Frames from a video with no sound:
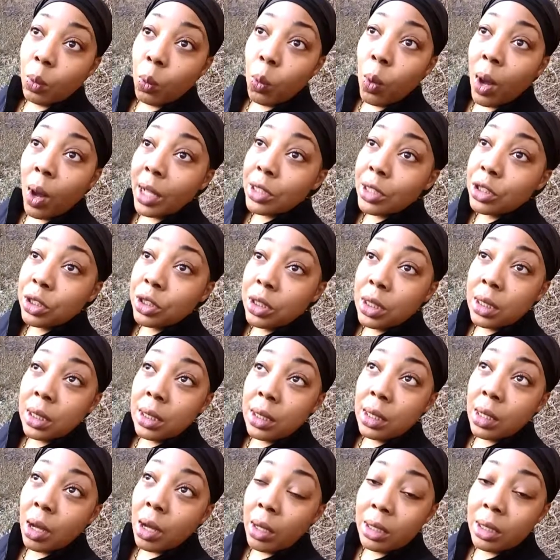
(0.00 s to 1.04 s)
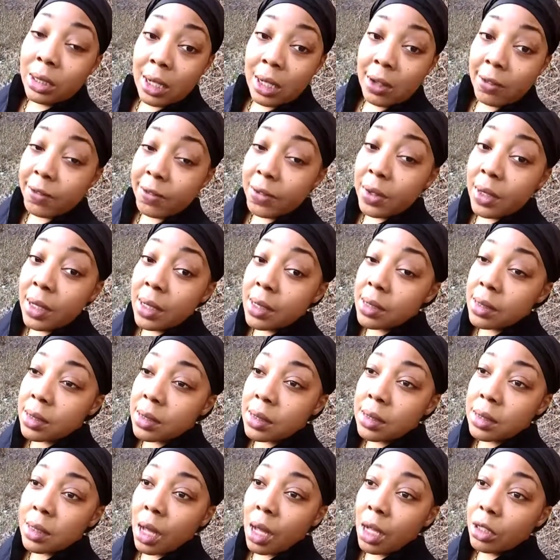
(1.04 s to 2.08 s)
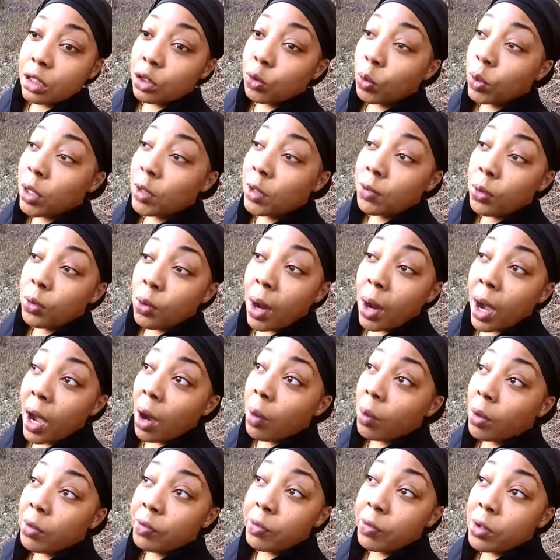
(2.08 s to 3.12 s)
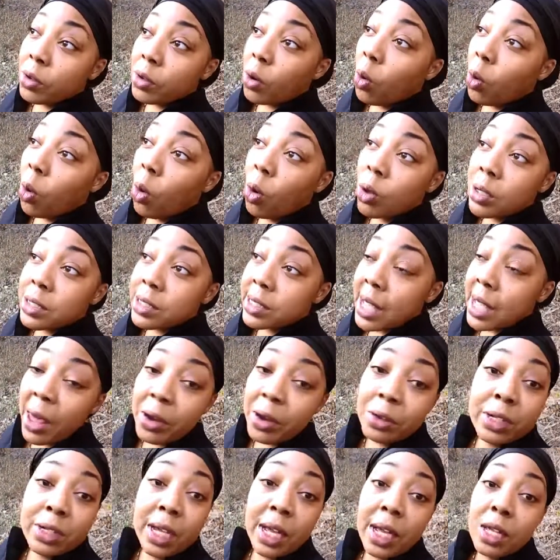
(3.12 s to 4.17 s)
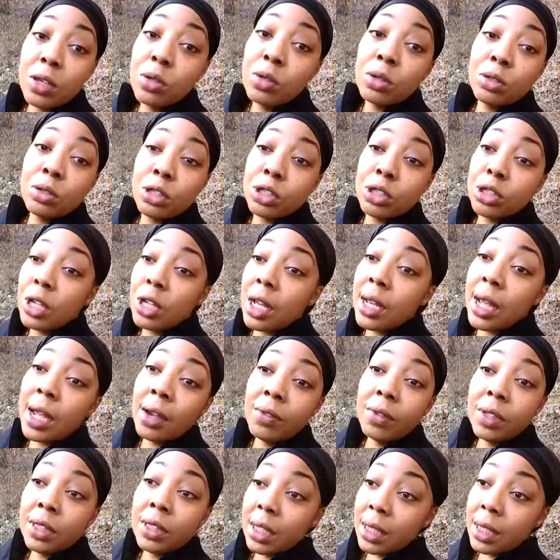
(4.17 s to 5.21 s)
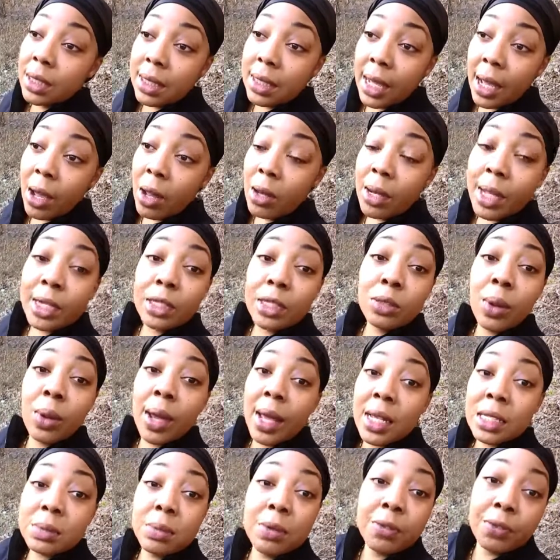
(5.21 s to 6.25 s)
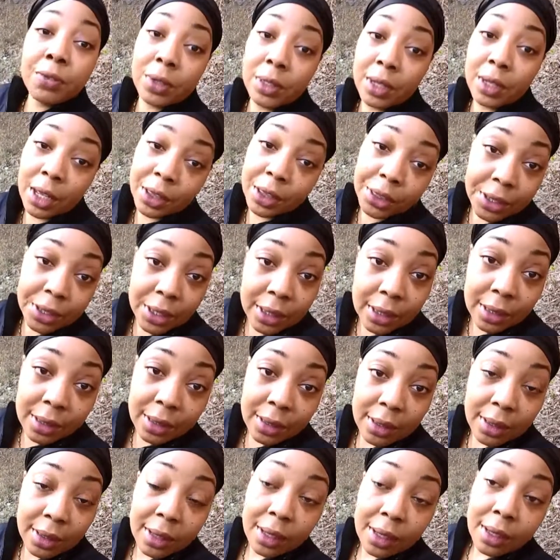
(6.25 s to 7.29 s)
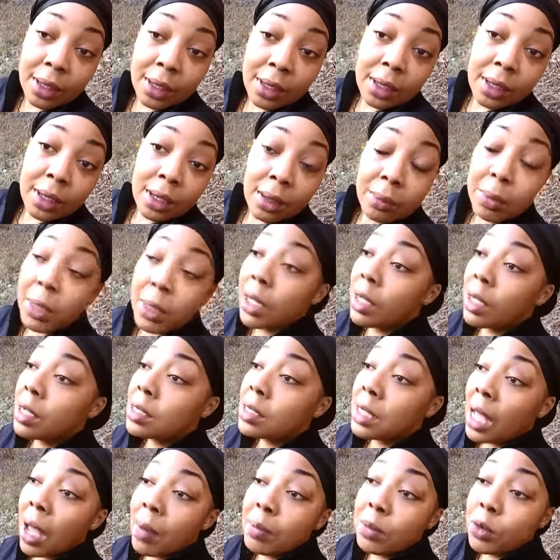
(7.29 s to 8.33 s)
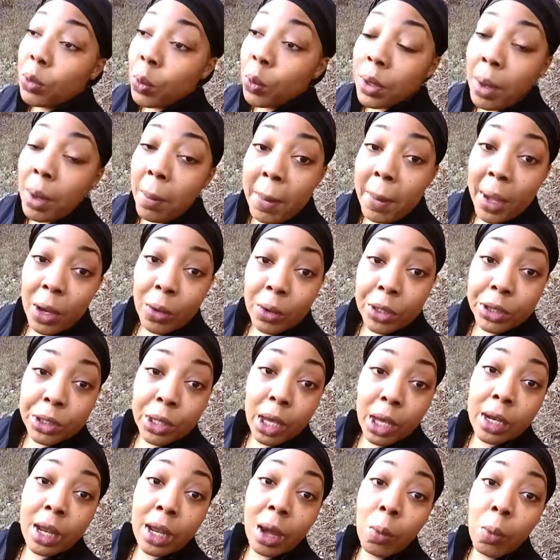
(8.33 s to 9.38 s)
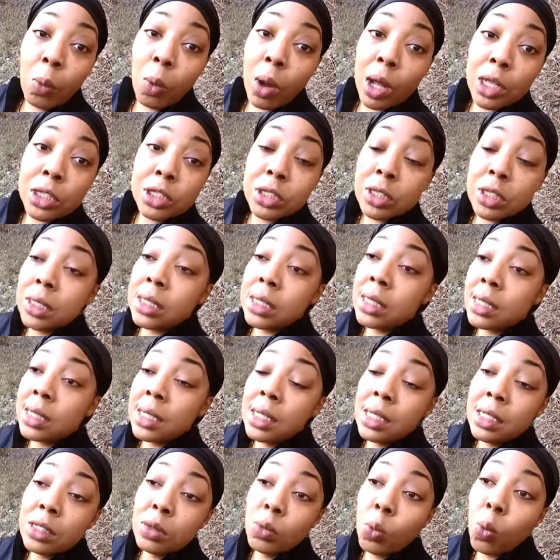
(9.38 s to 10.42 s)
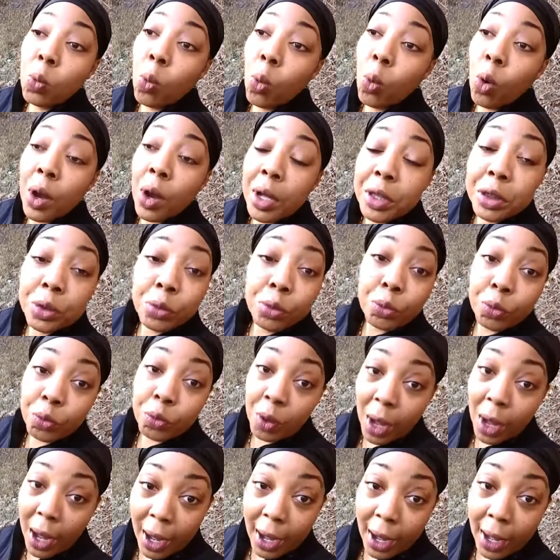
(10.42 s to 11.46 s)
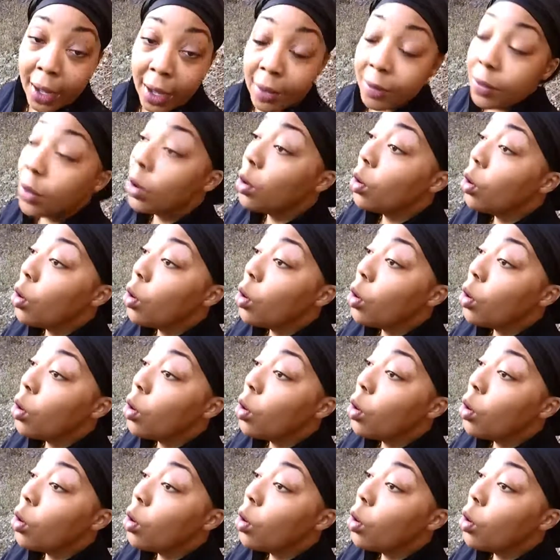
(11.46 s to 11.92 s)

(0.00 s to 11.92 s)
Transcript: watching on Netflix a 24-hour for all Saturday, you done shut everything down, like don't ask me for nothing, because I'm doing a marathon. I'm watching season 1 through 5